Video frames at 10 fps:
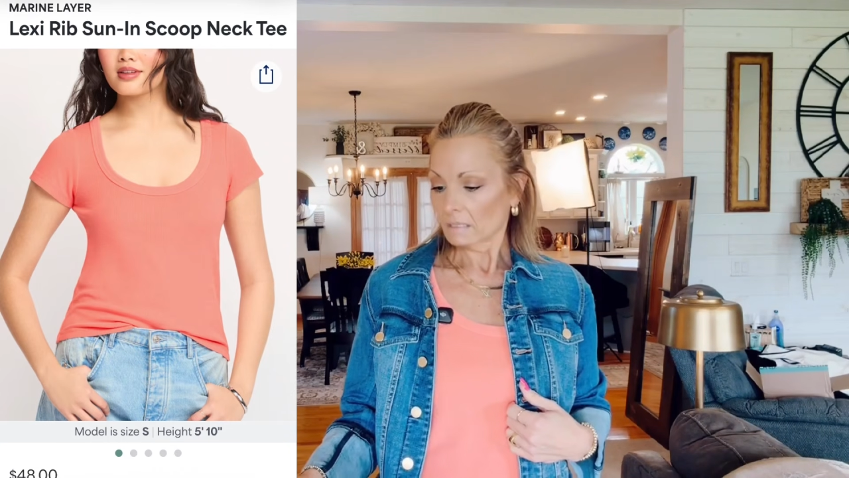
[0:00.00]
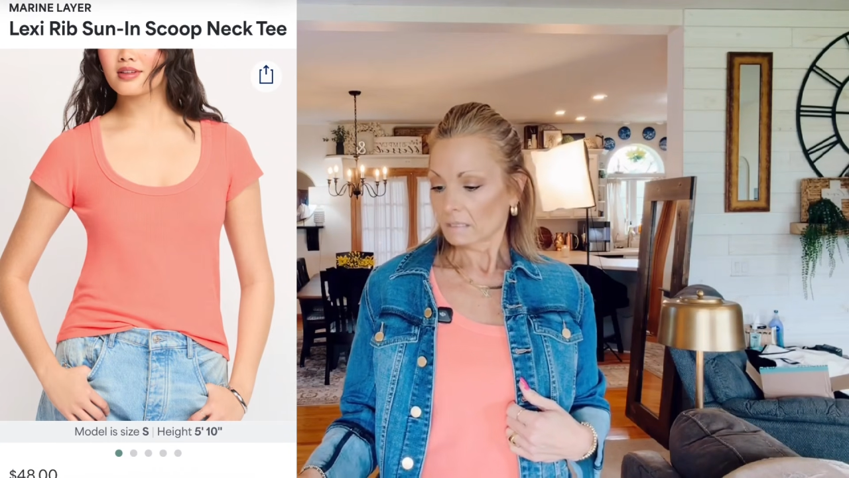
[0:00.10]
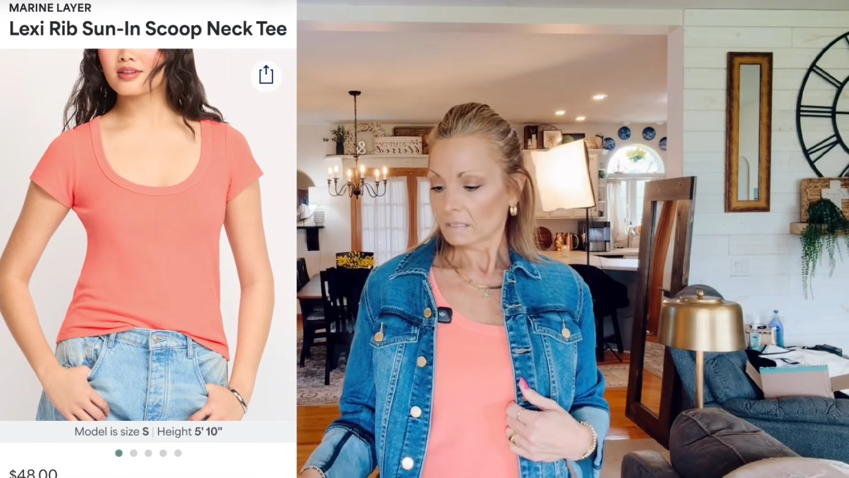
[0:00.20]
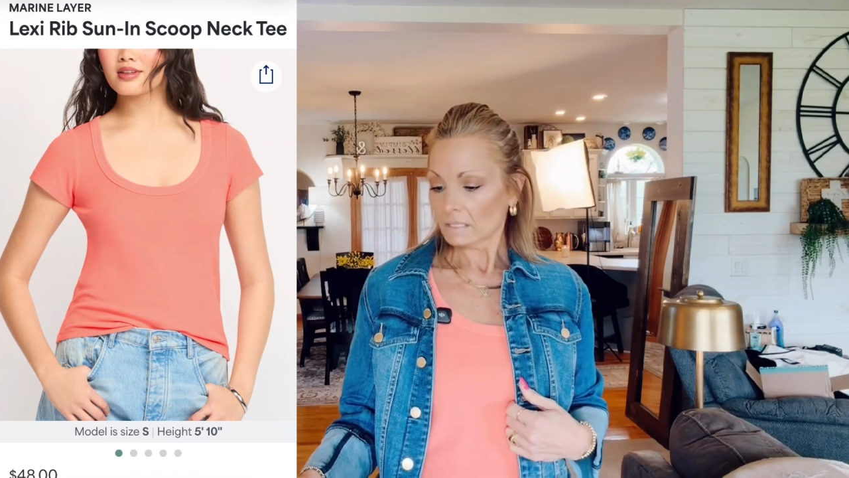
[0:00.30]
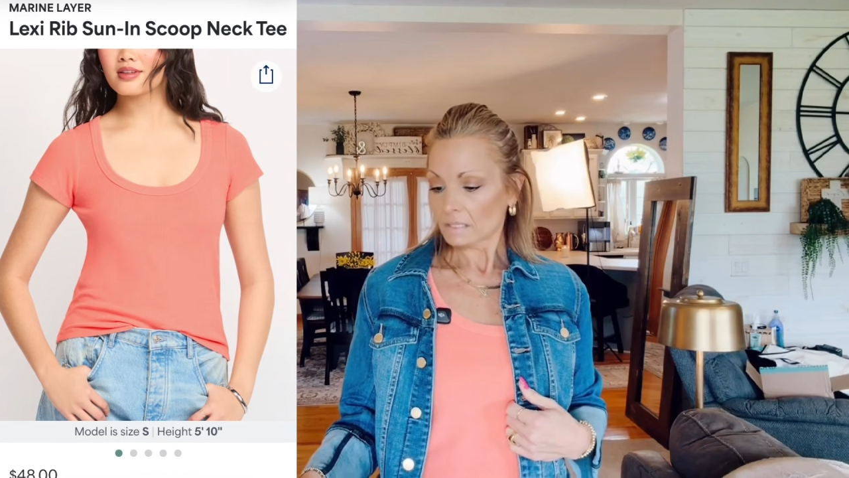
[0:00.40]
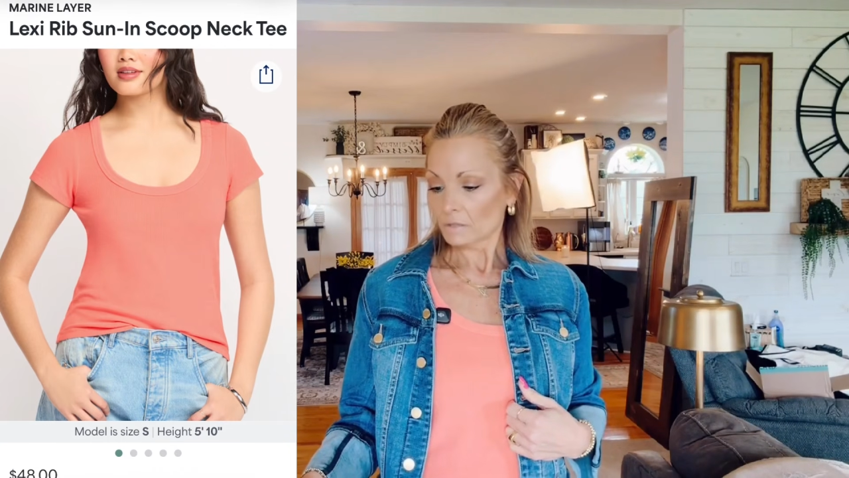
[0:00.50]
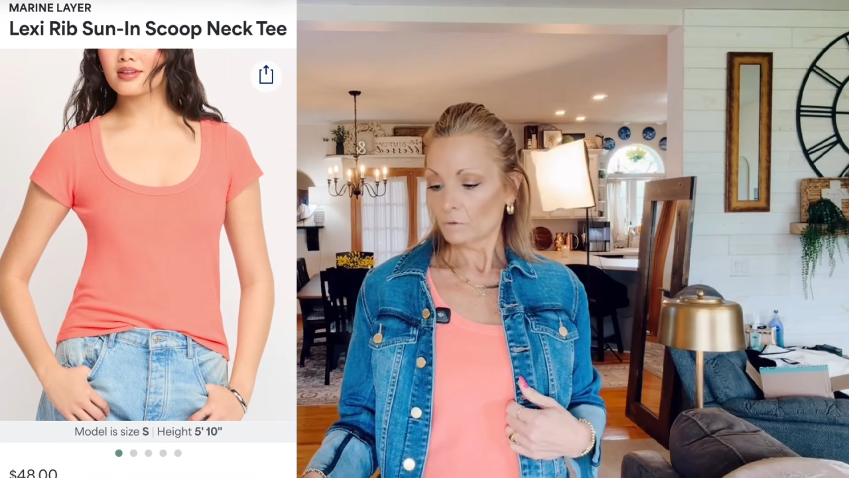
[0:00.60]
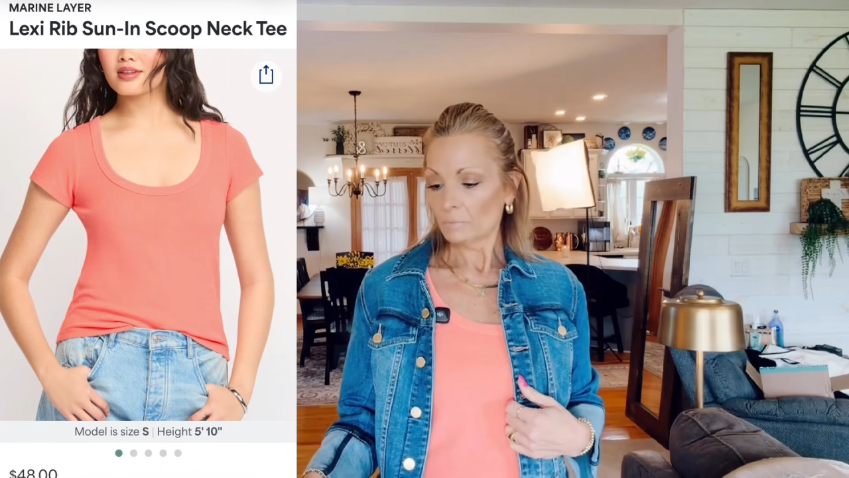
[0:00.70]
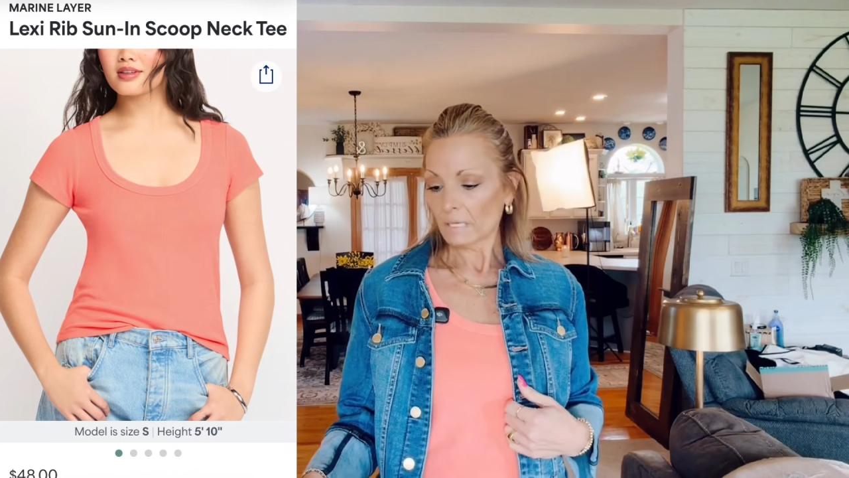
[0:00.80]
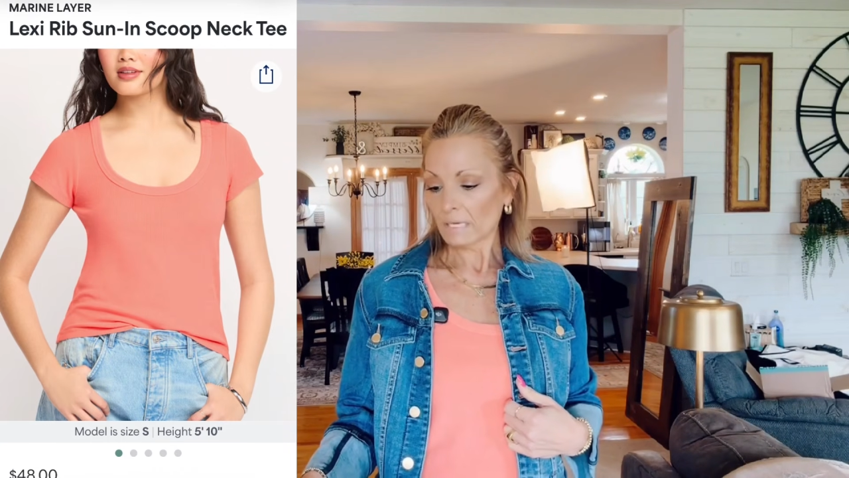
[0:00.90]
Scoop
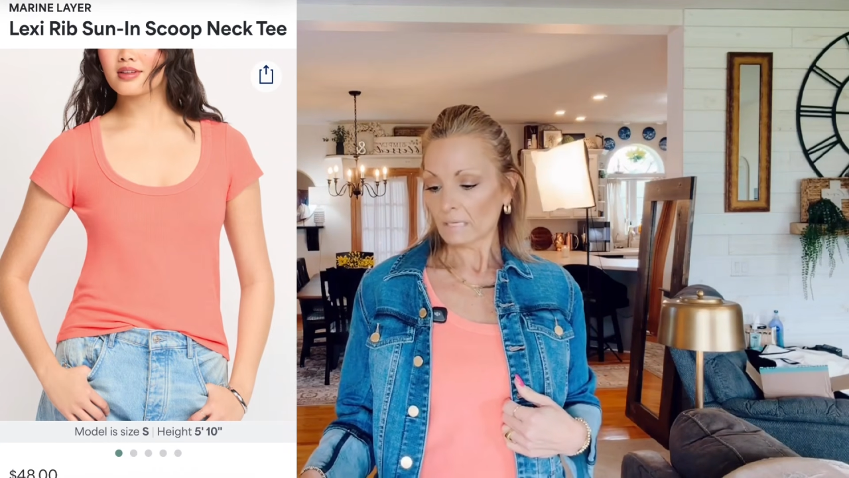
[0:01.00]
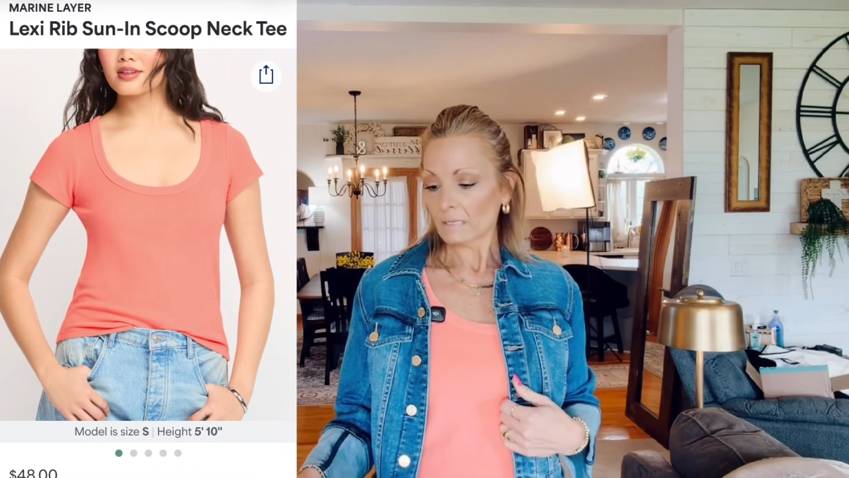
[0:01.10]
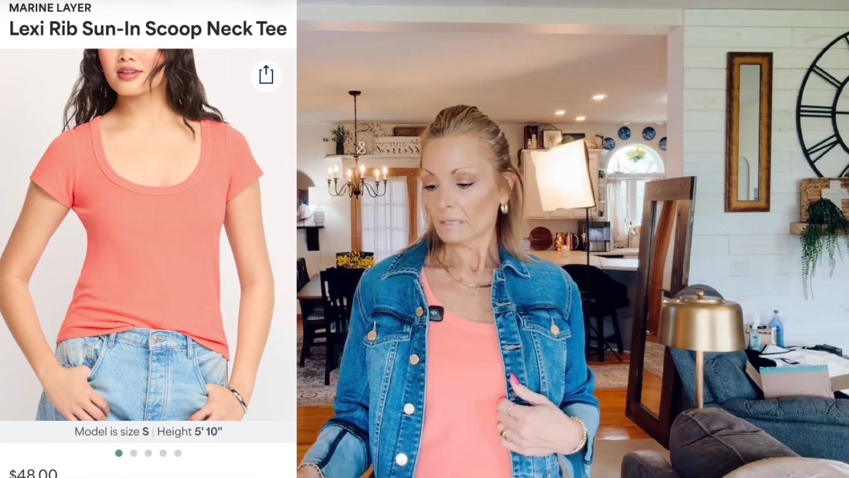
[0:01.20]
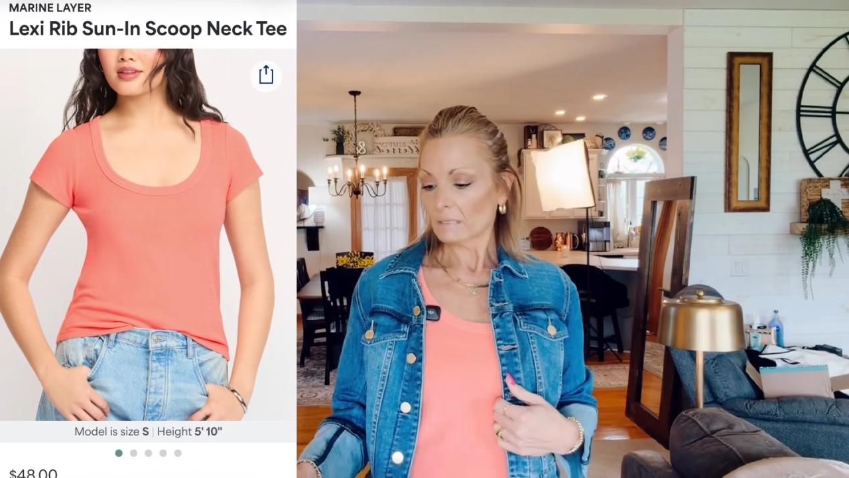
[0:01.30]
Neck